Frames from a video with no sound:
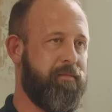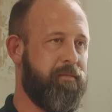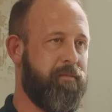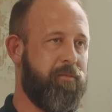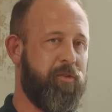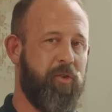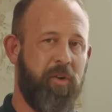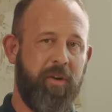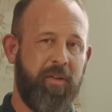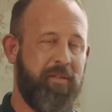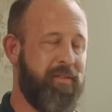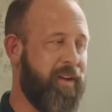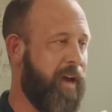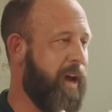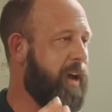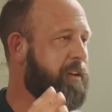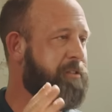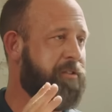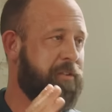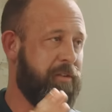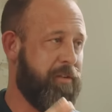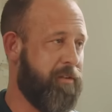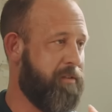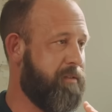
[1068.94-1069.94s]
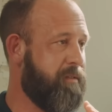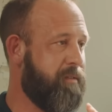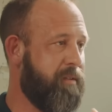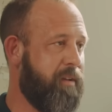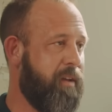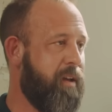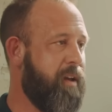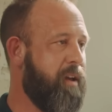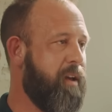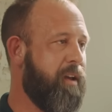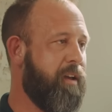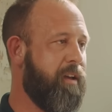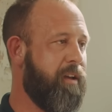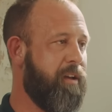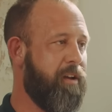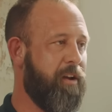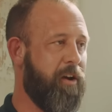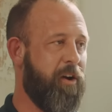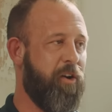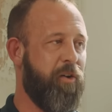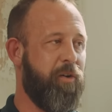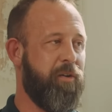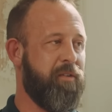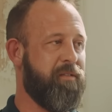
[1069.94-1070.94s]
transactional.
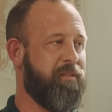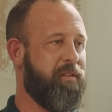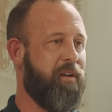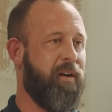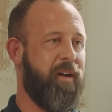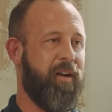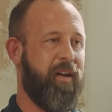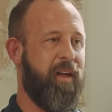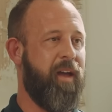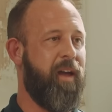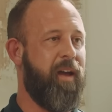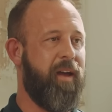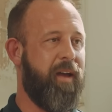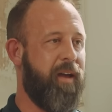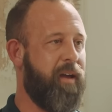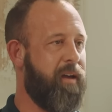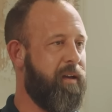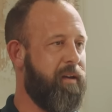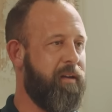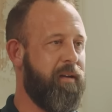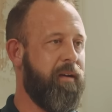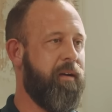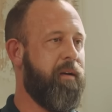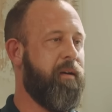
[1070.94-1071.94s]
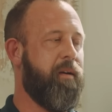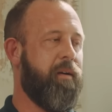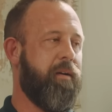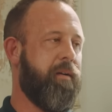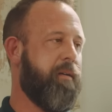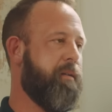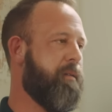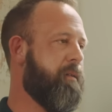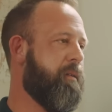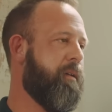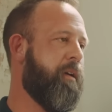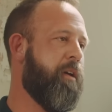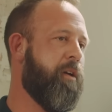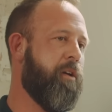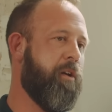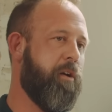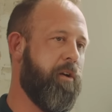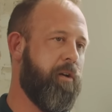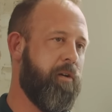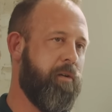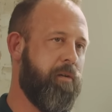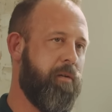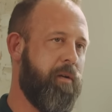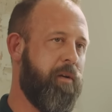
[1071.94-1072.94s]
It was like, hey,
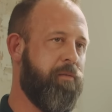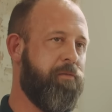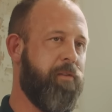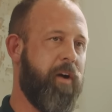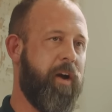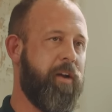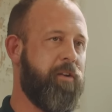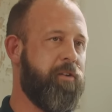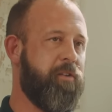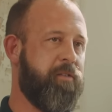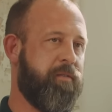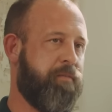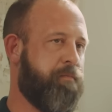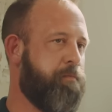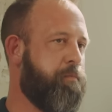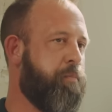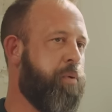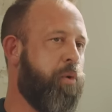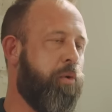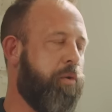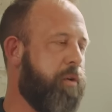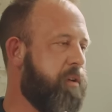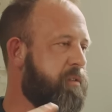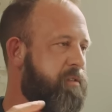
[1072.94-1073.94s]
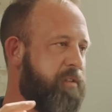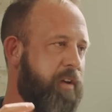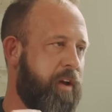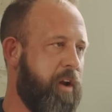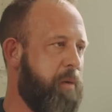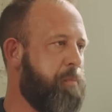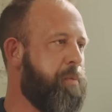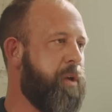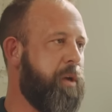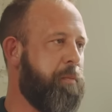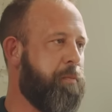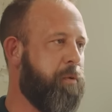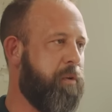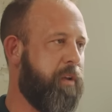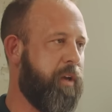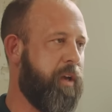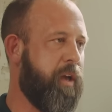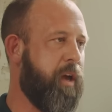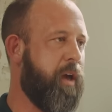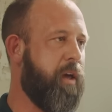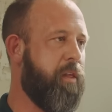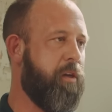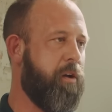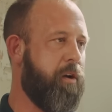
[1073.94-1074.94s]
if I just pull a set of people
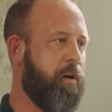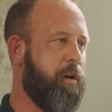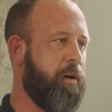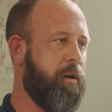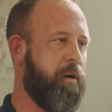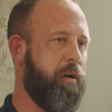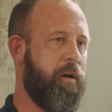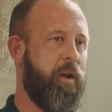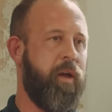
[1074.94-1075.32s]
together